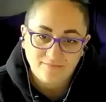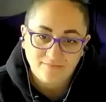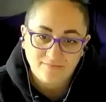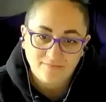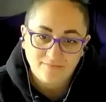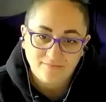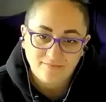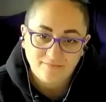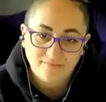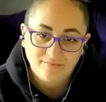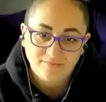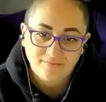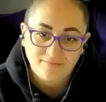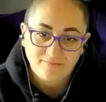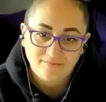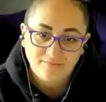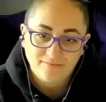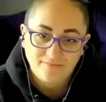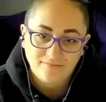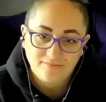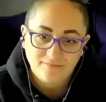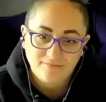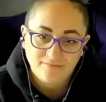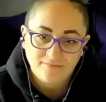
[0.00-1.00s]

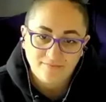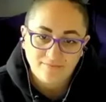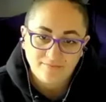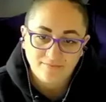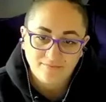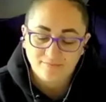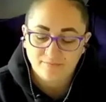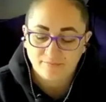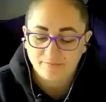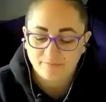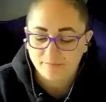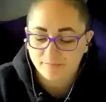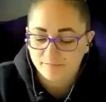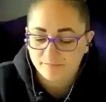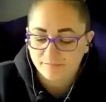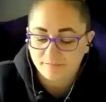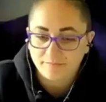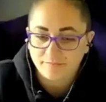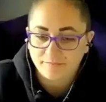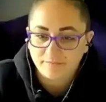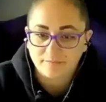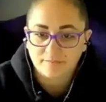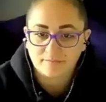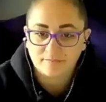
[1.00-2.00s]

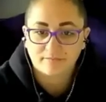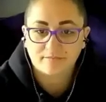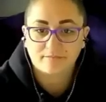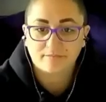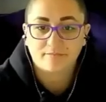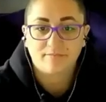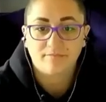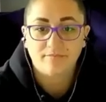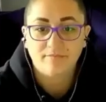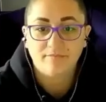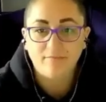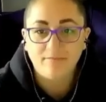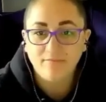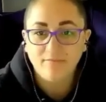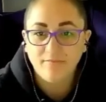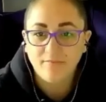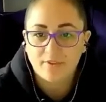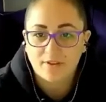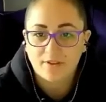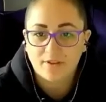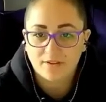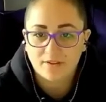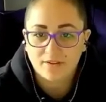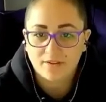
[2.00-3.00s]

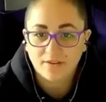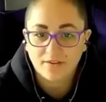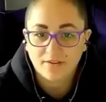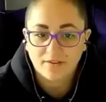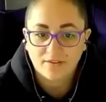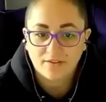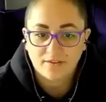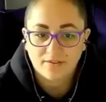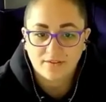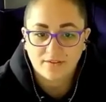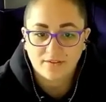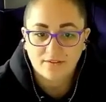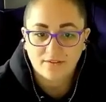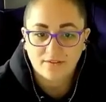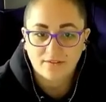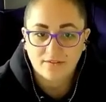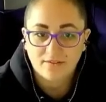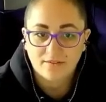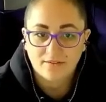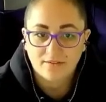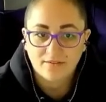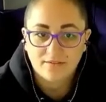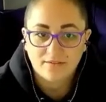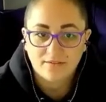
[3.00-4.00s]

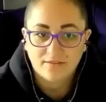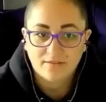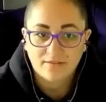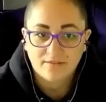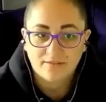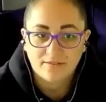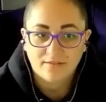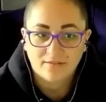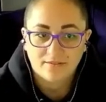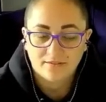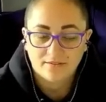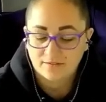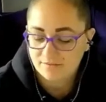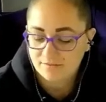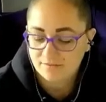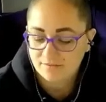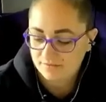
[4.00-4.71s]
(silent)